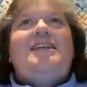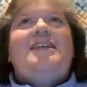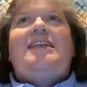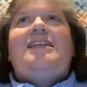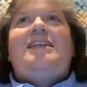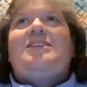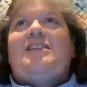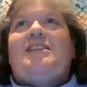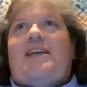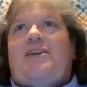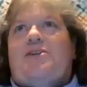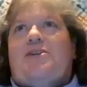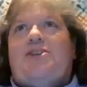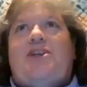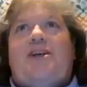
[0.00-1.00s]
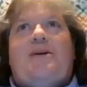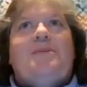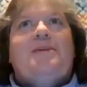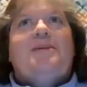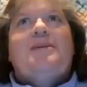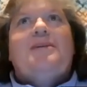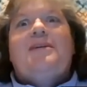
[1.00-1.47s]
His leadership
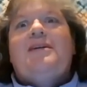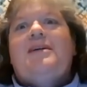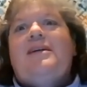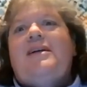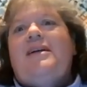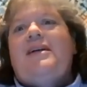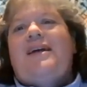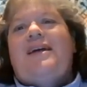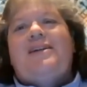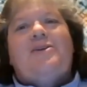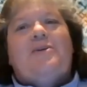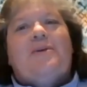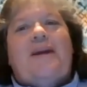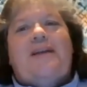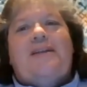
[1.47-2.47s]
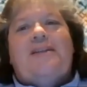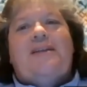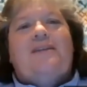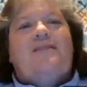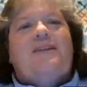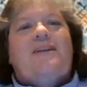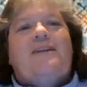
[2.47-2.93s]
and
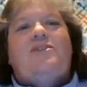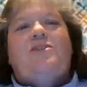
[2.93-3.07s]
creativity